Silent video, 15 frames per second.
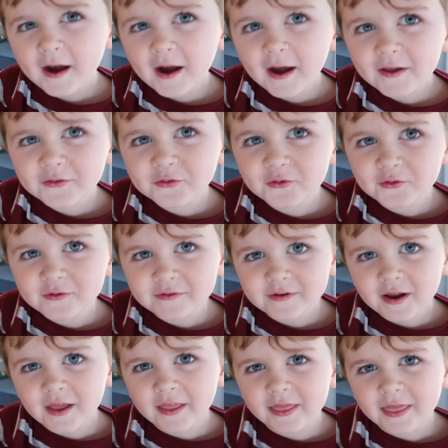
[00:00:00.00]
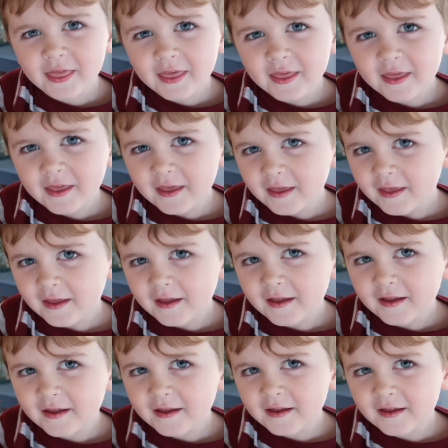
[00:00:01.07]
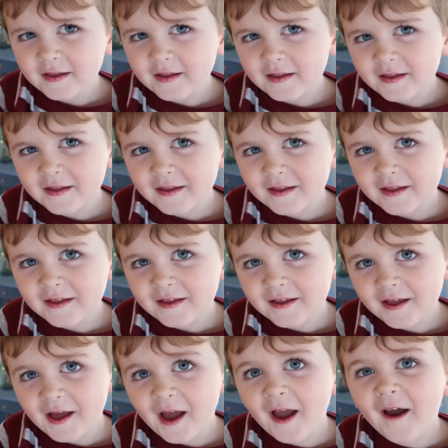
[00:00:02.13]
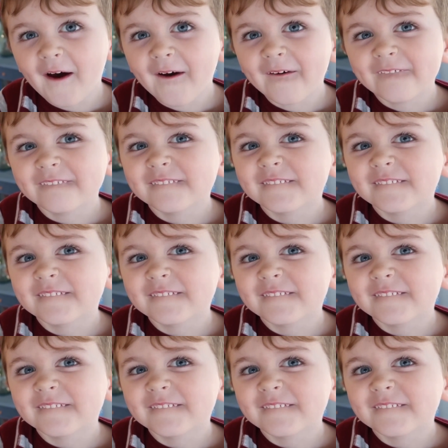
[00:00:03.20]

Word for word: I'm doing. You're so cute. Ah.